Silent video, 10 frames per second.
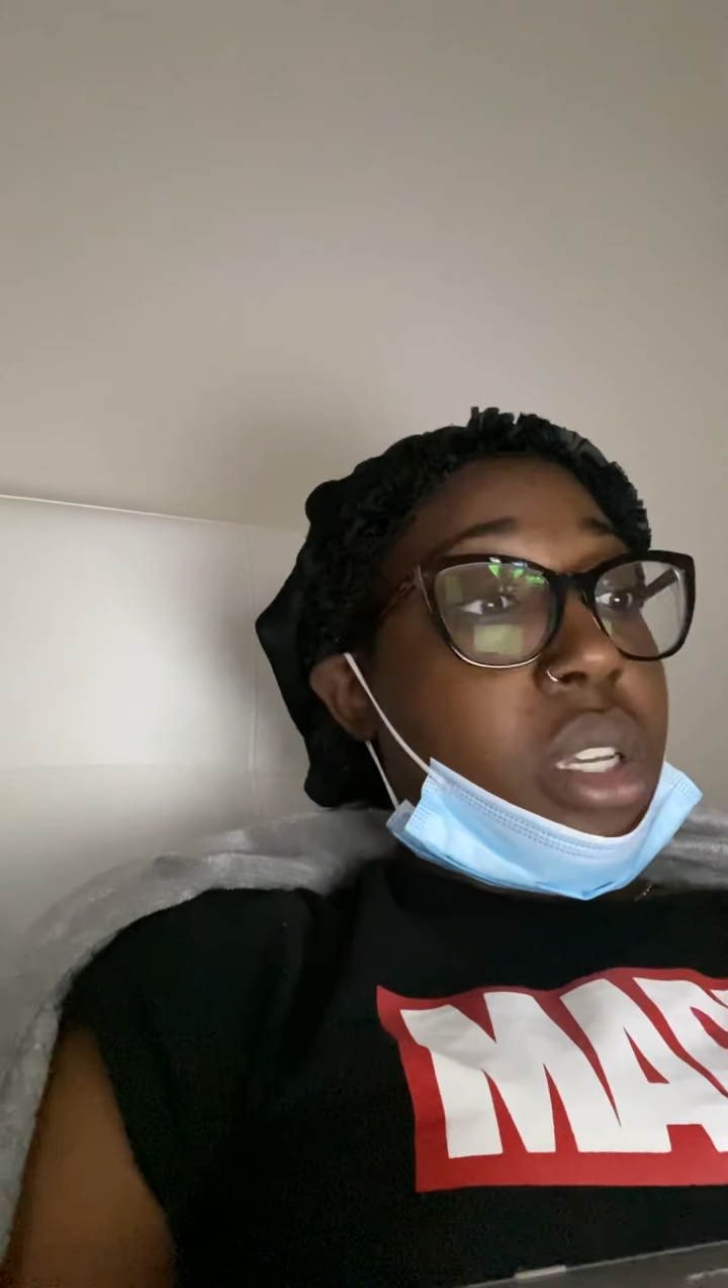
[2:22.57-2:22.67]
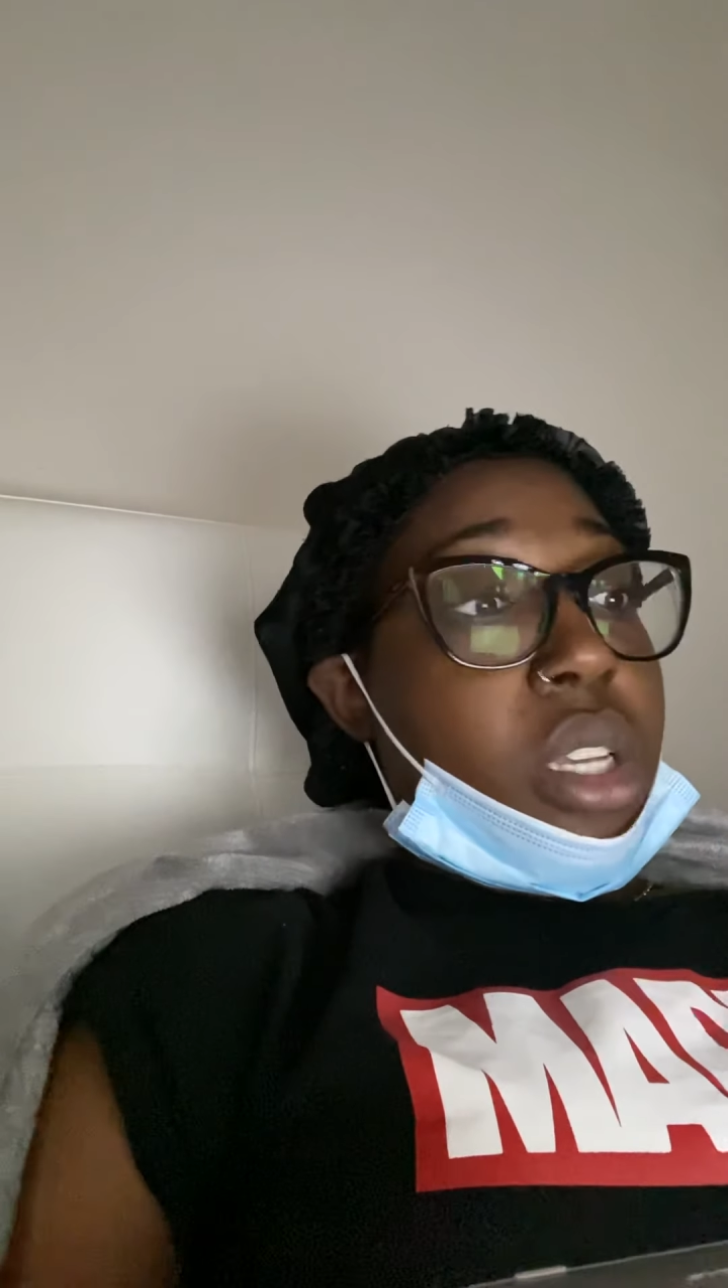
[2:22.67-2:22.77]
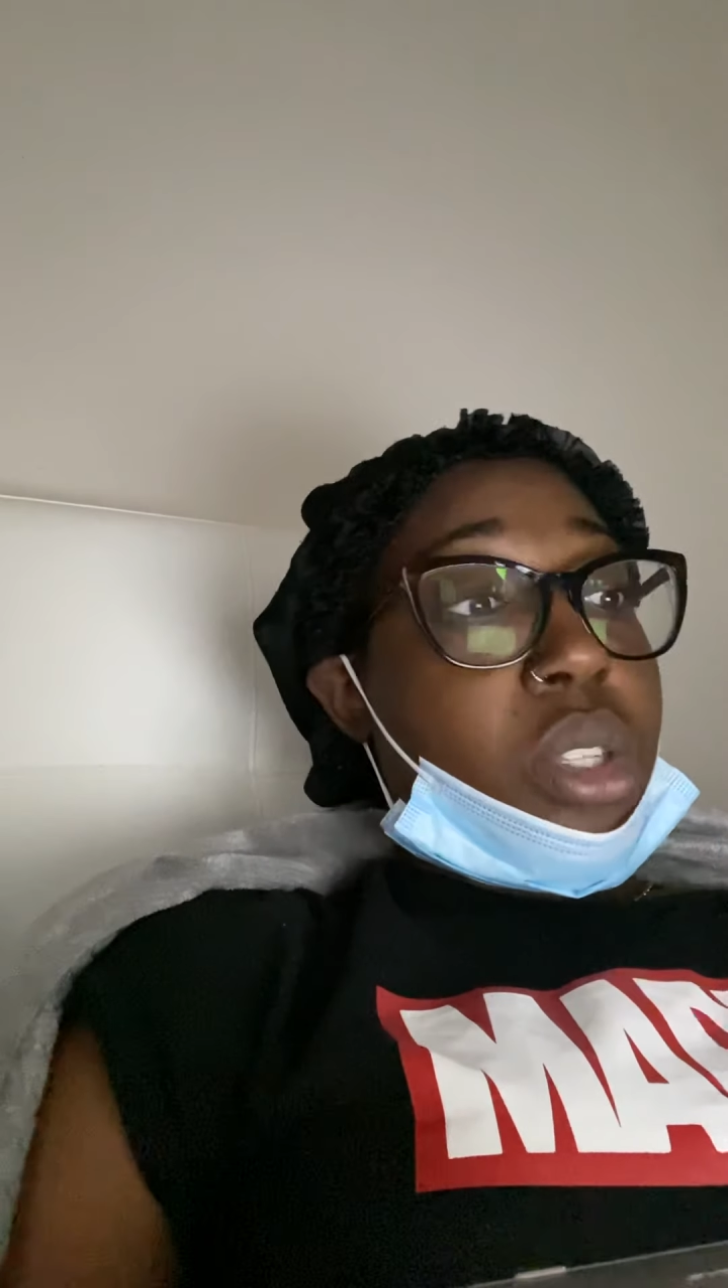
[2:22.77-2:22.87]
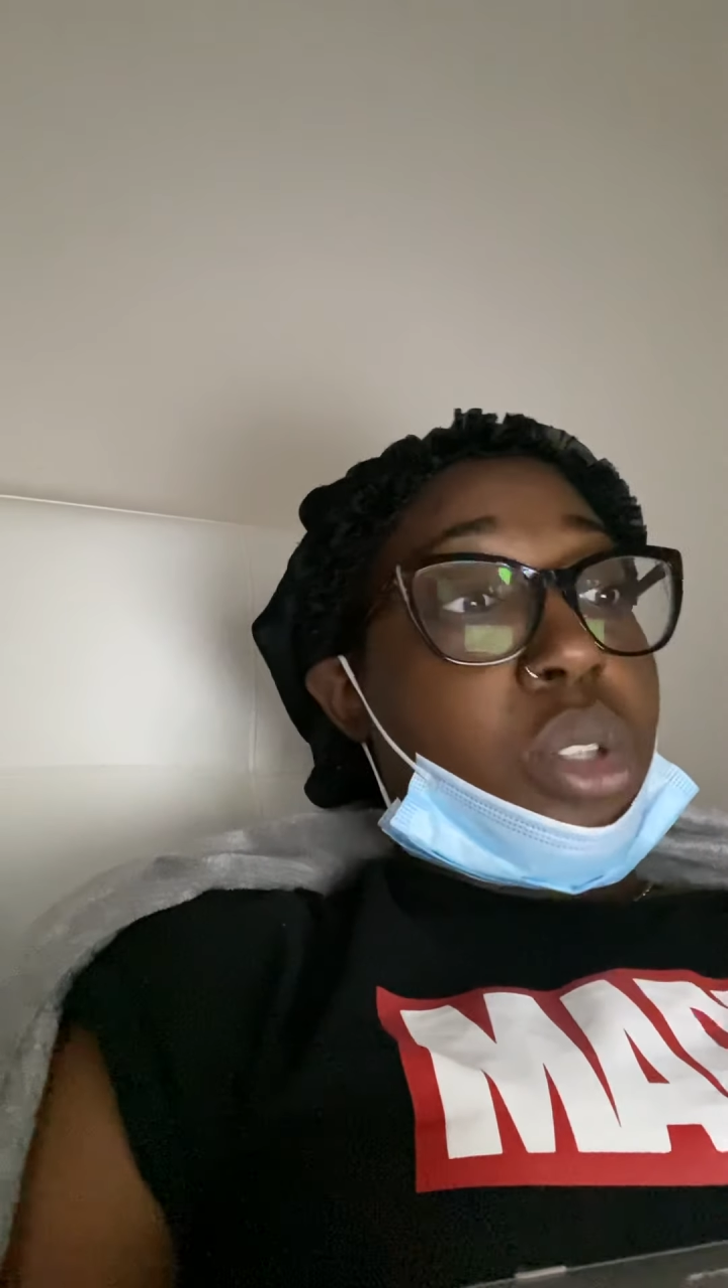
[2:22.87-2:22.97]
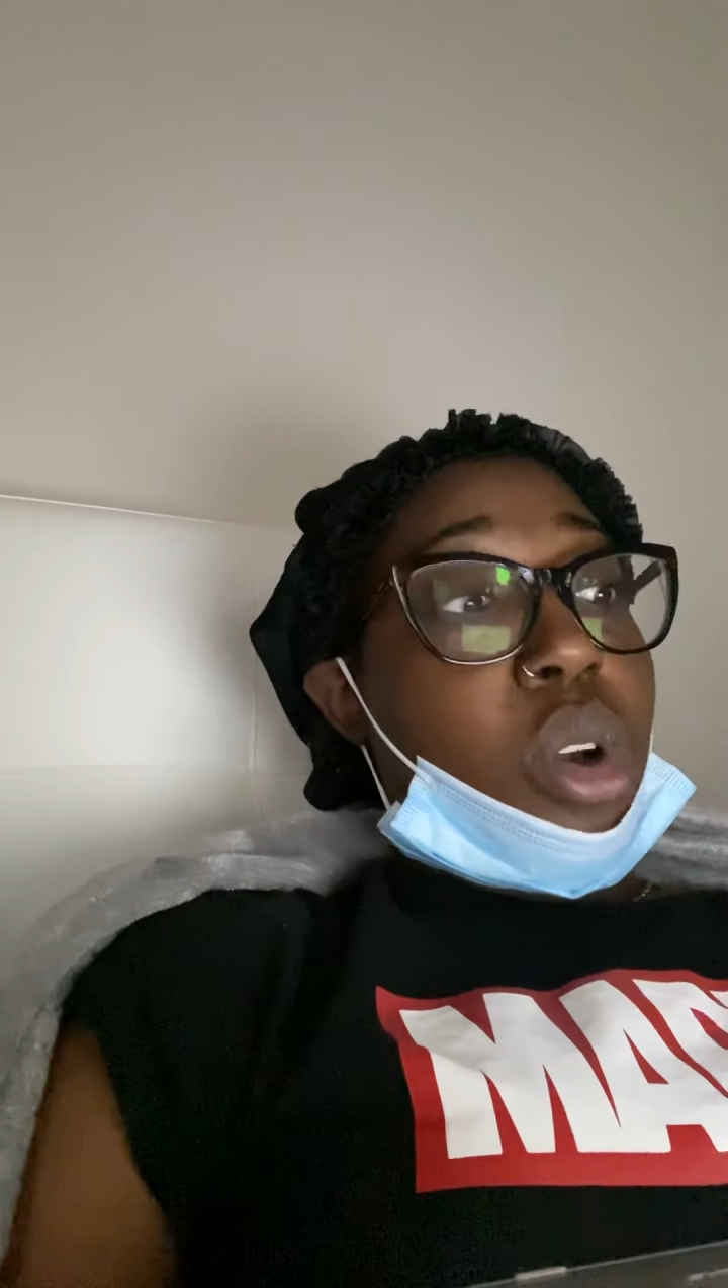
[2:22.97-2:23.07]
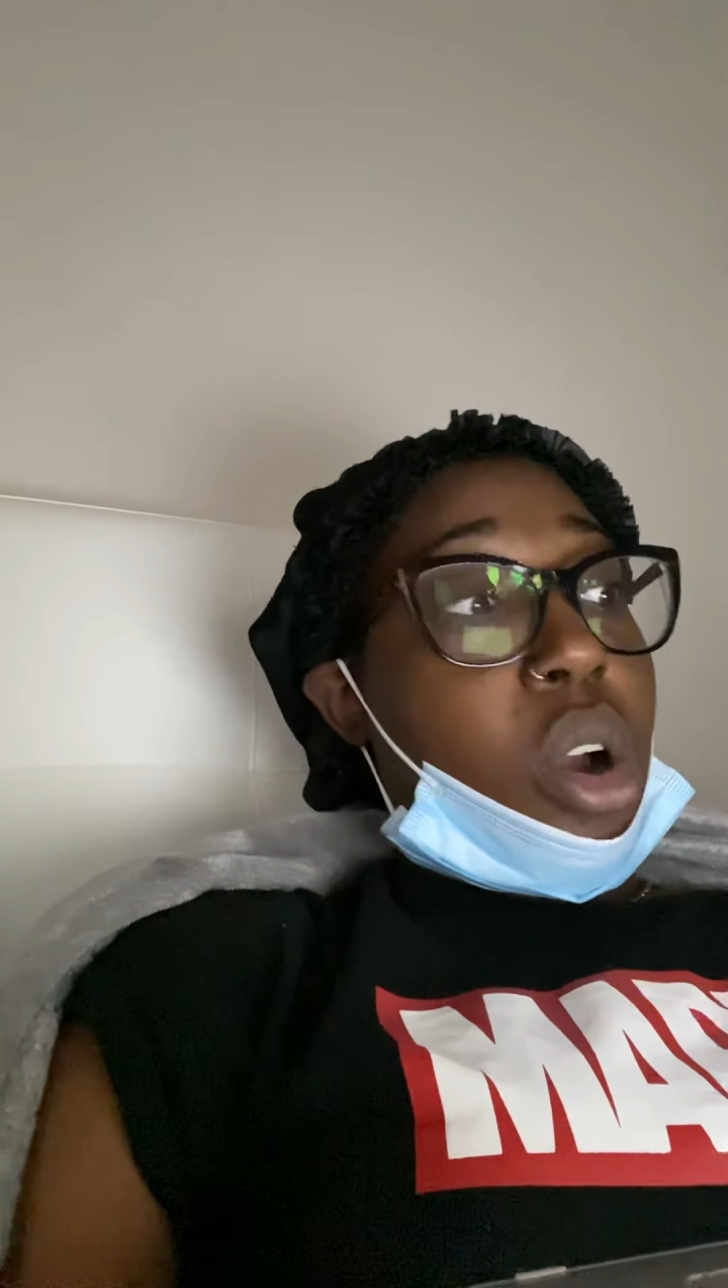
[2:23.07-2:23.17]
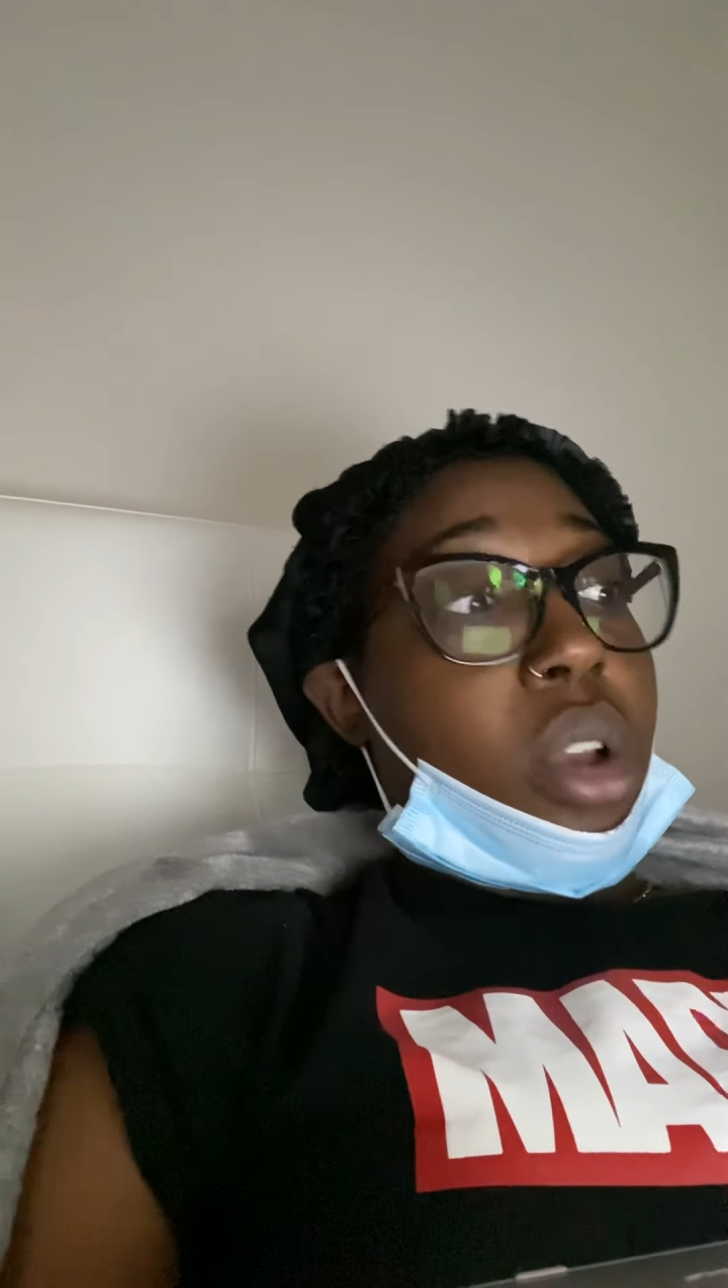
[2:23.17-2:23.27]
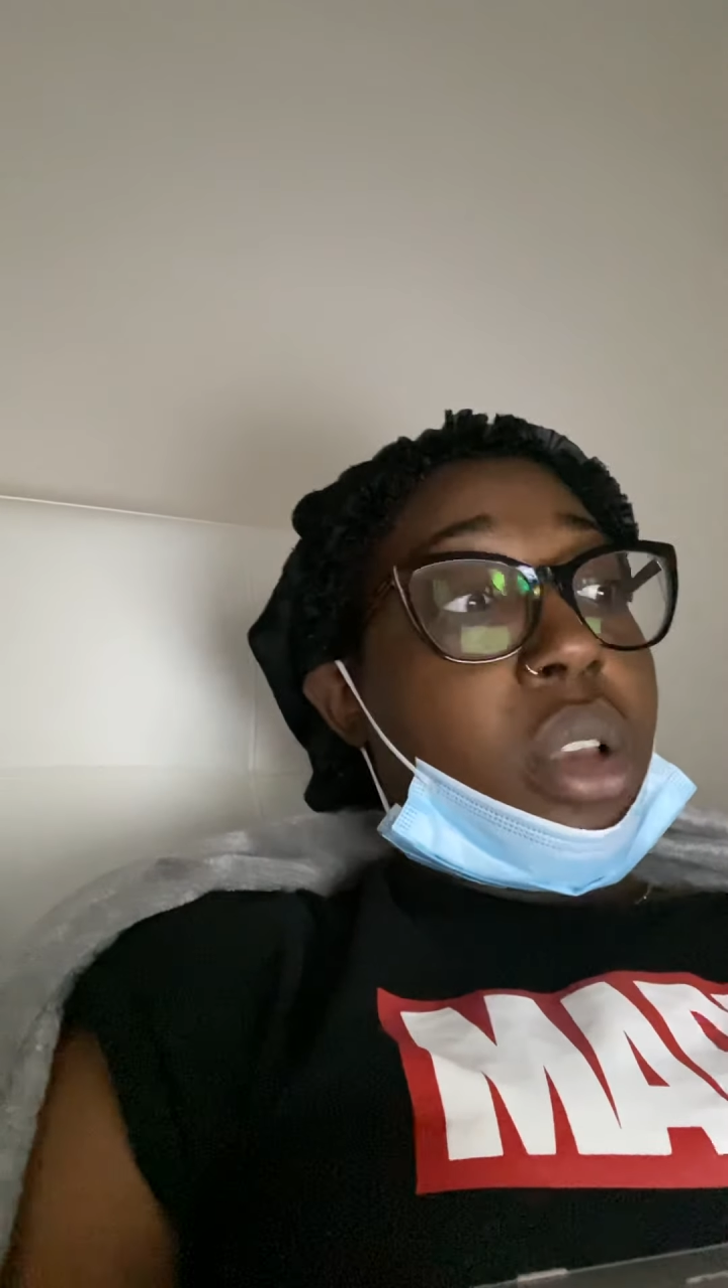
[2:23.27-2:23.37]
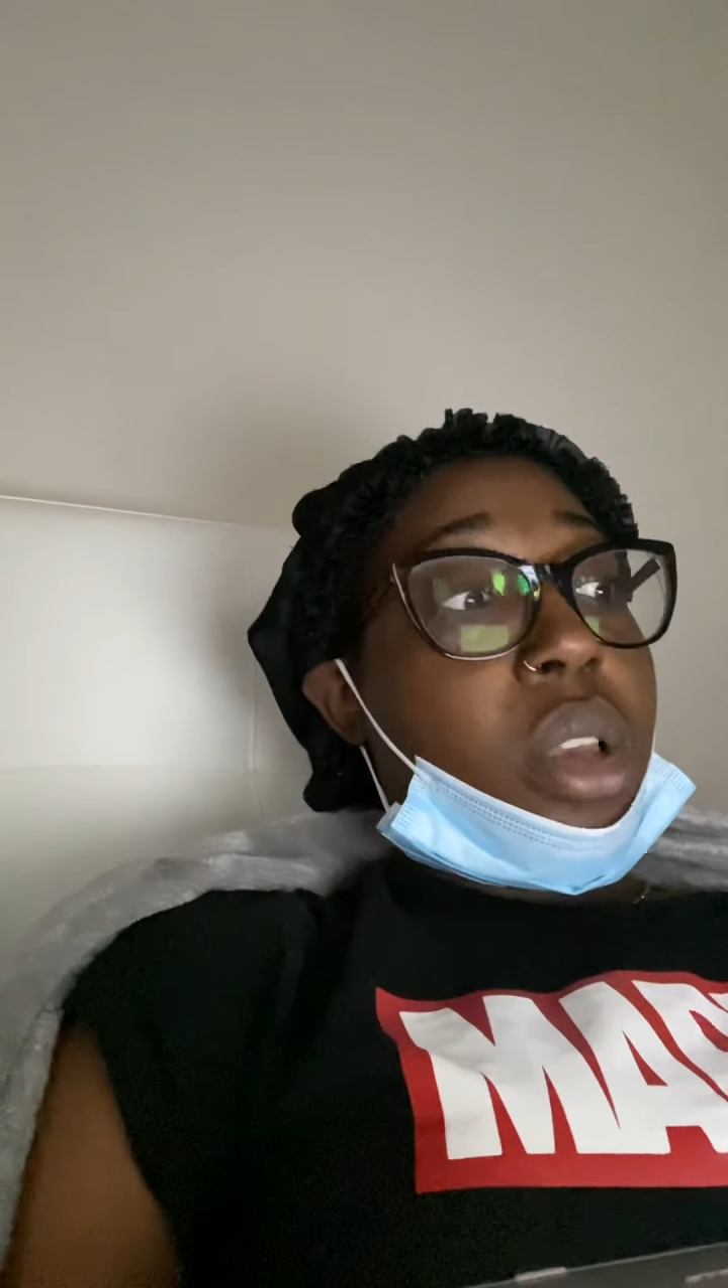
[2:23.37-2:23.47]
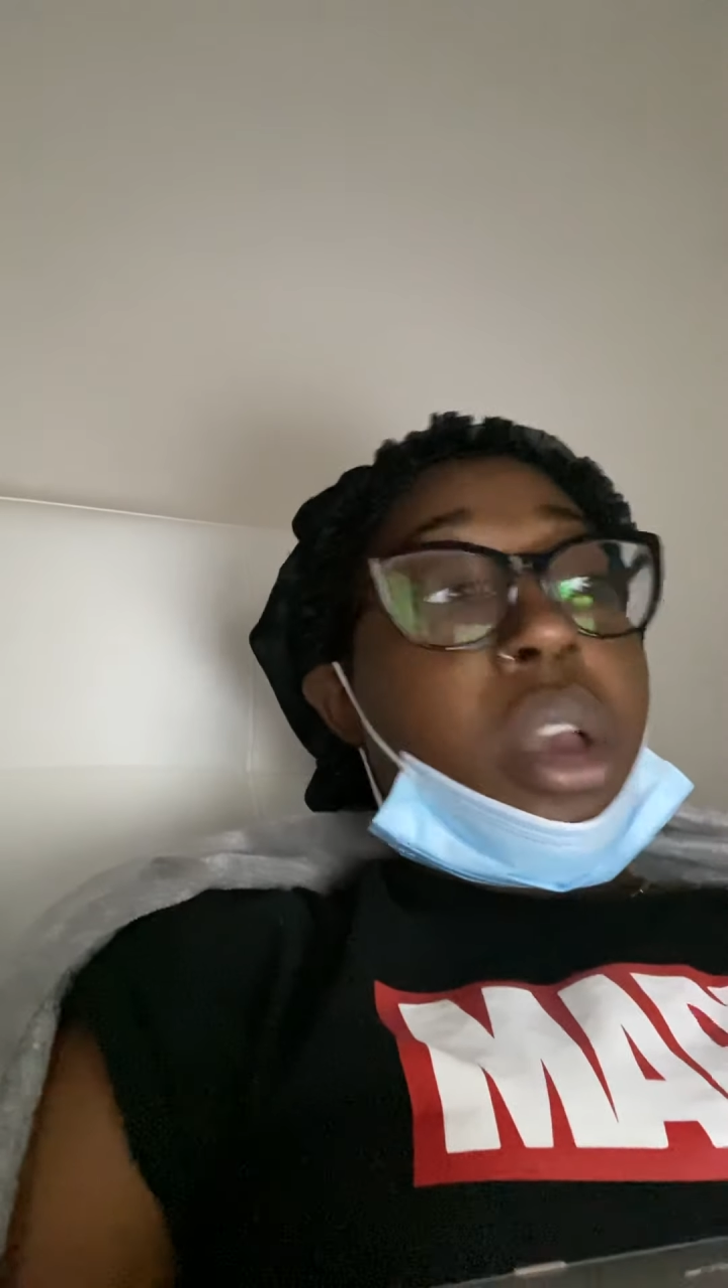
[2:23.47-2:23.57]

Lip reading: is scarring,